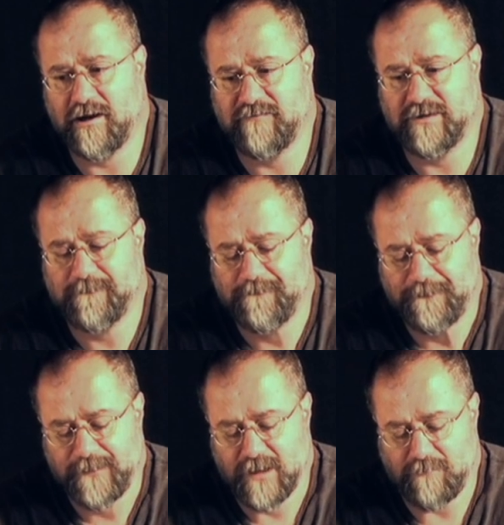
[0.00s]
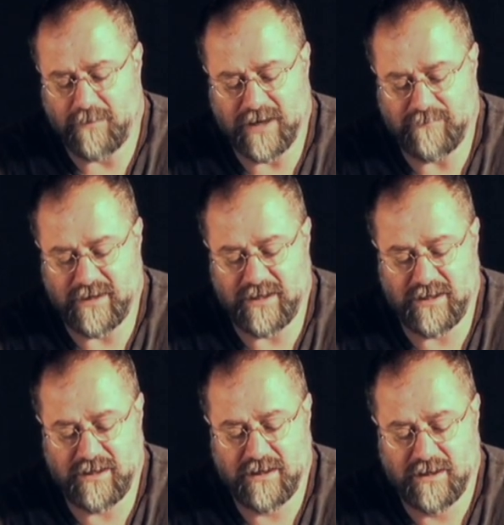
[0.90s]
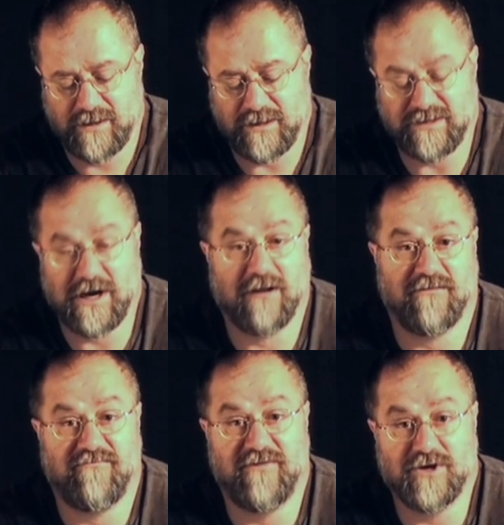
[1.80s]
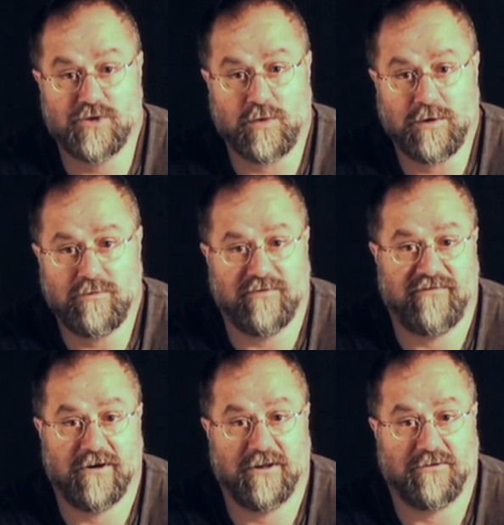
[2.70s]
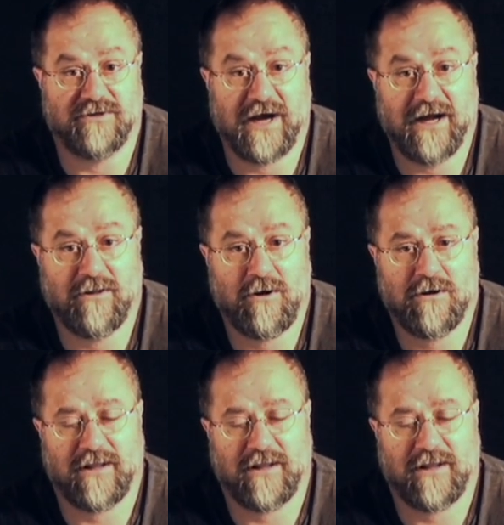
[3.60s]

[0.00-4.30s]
of it might be entirely visual with very little dialogue,